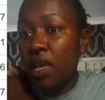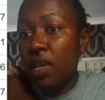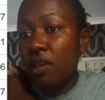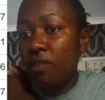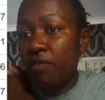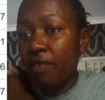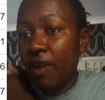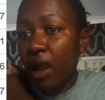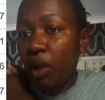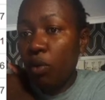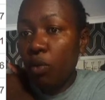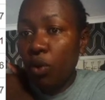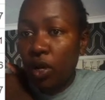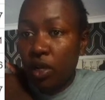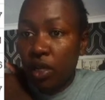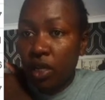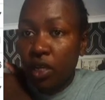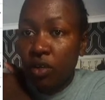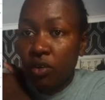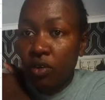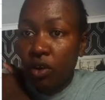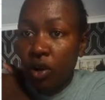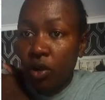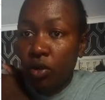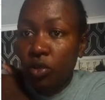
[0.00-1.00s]
if I work
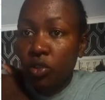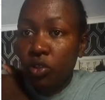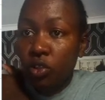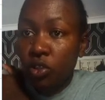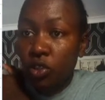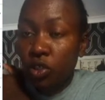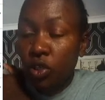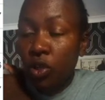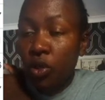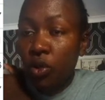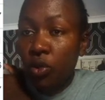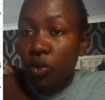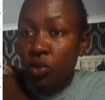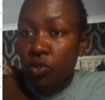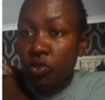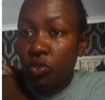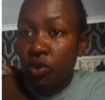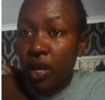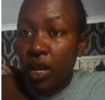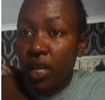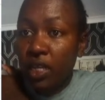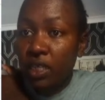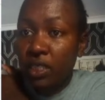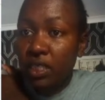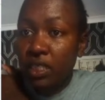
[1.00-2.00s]
across 2
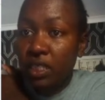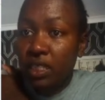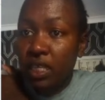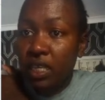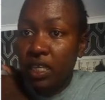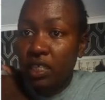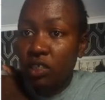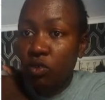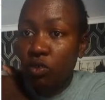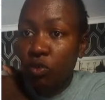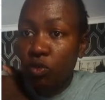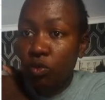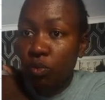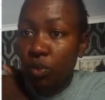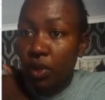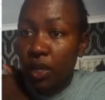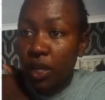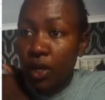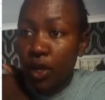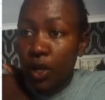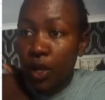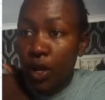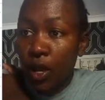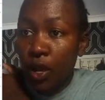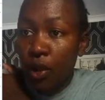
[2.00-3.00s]
trusts, this would be
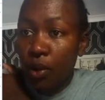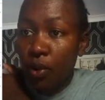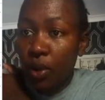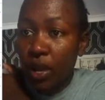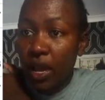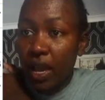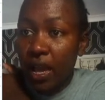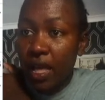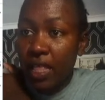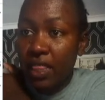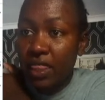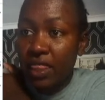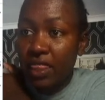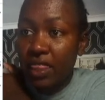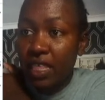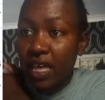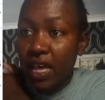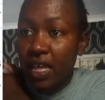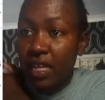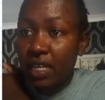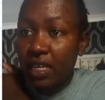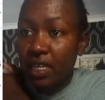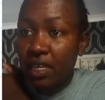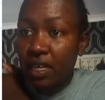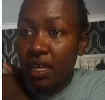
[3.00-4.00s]
a no, and
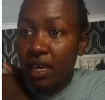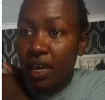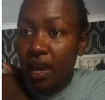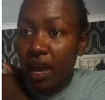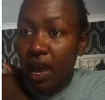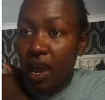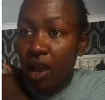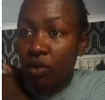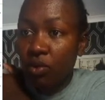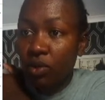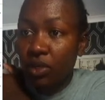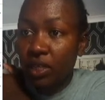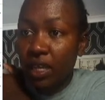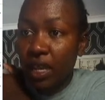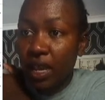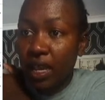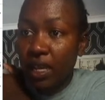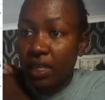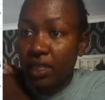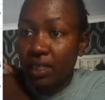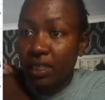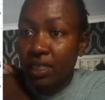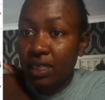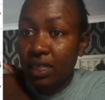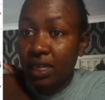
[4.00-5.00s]
then I would
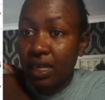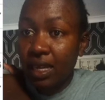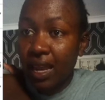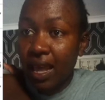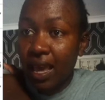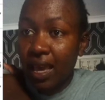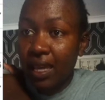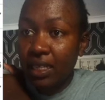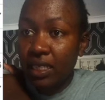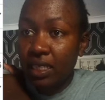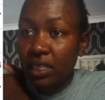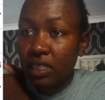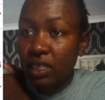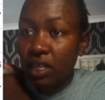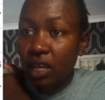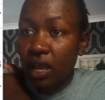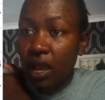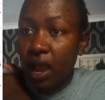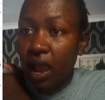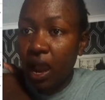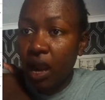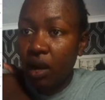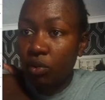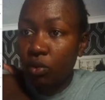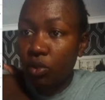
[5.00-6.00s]
get less
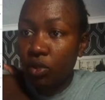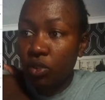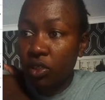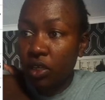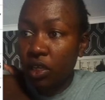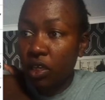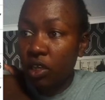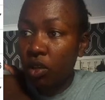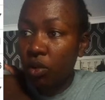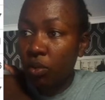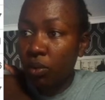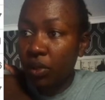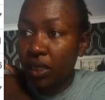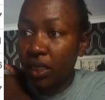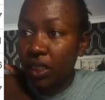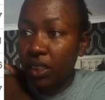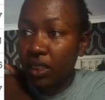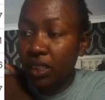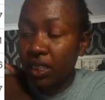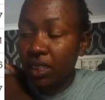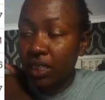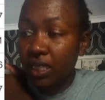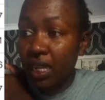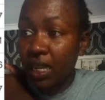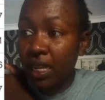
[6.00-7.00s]
hours
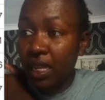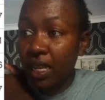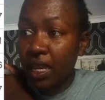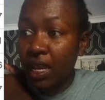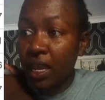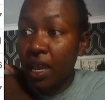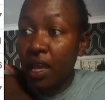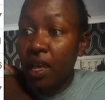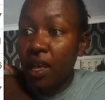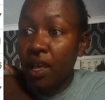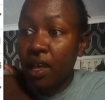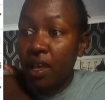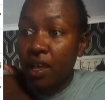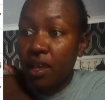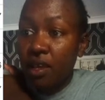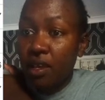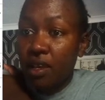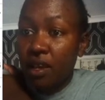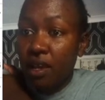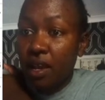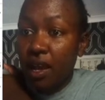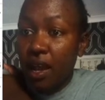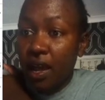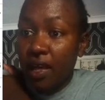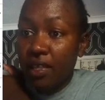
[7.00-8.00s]
accumulated here.
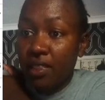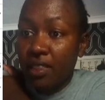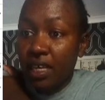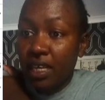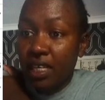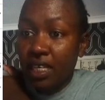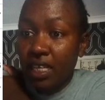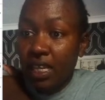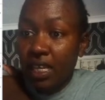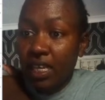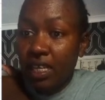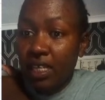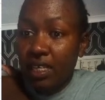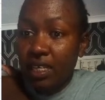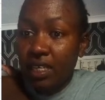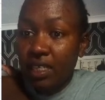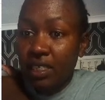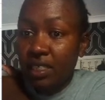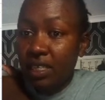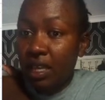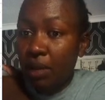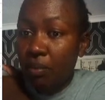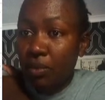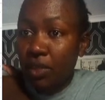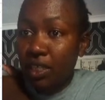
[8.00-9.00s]
That
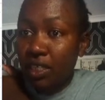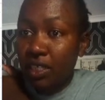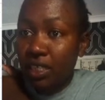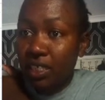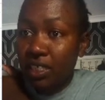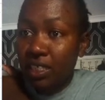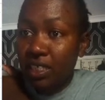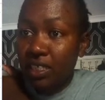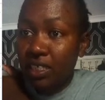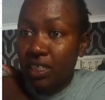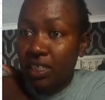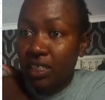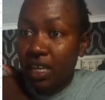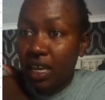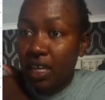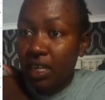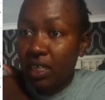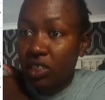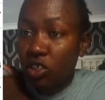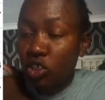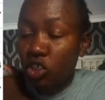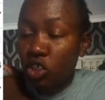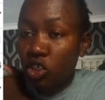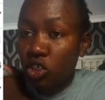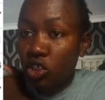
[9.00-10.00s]
is something they didn't tell
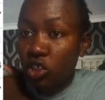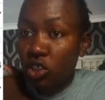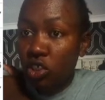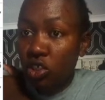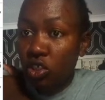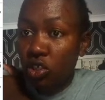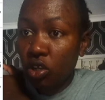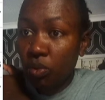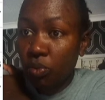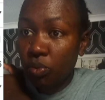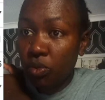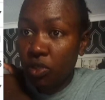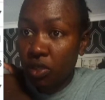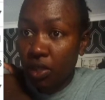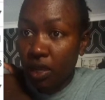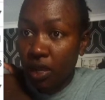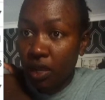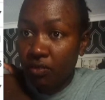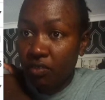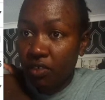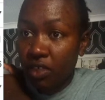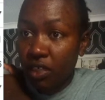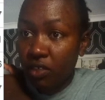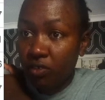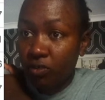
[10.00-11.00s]
us, I just
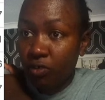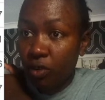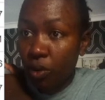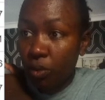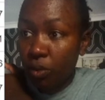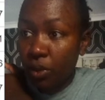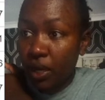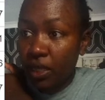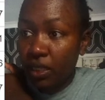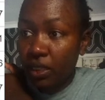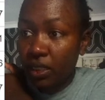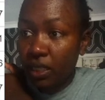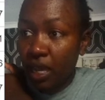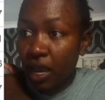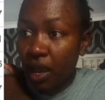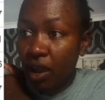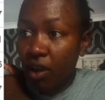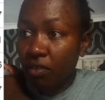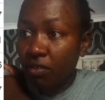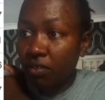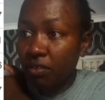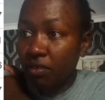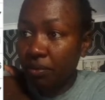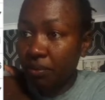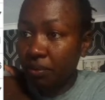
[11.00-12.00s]
observed it for
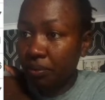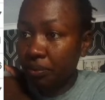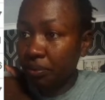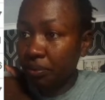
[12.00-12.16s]
myself.